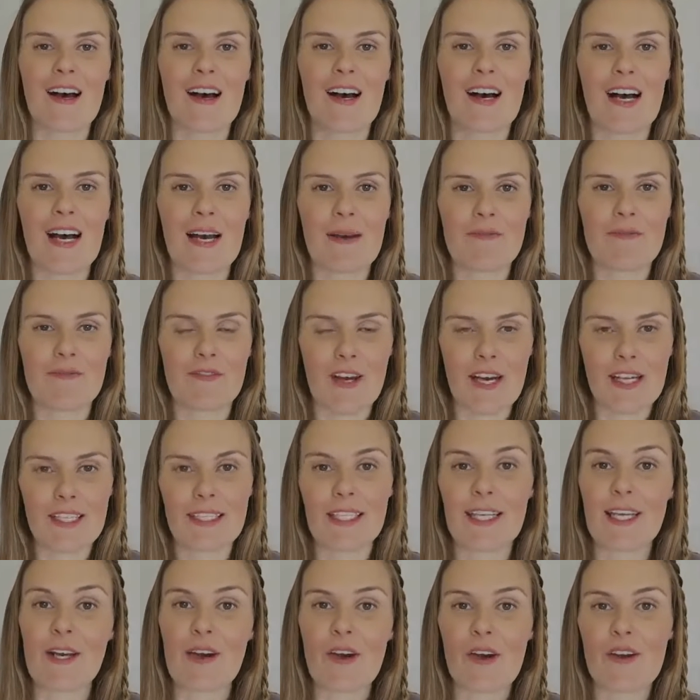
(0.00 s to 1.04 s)
I'm
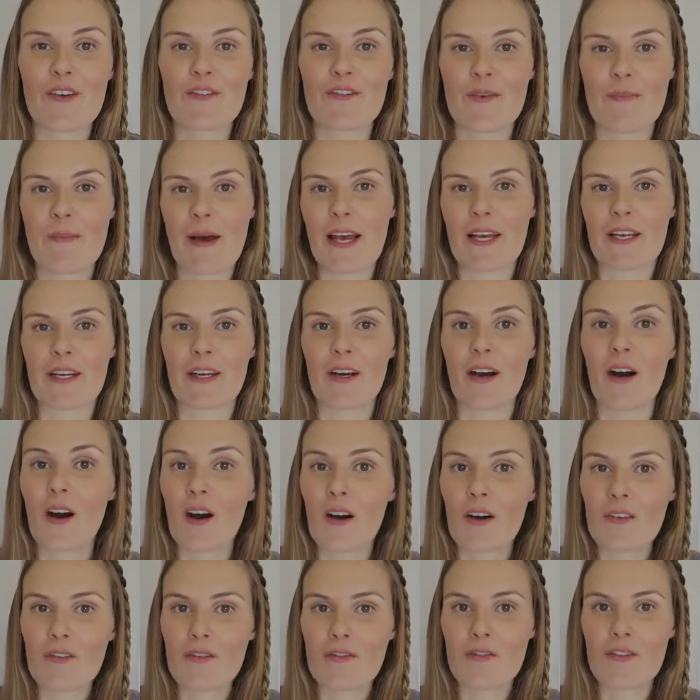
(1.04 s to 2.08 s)
finally over my
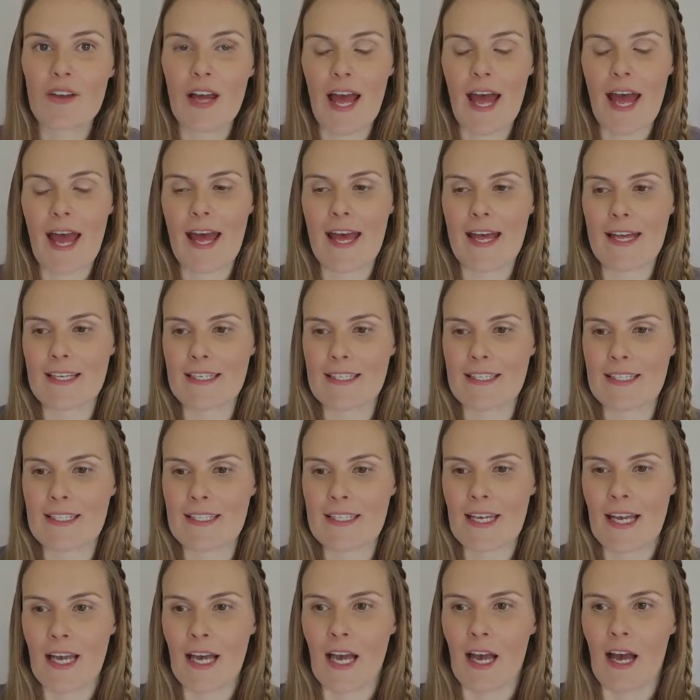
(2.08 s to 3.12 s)
cough and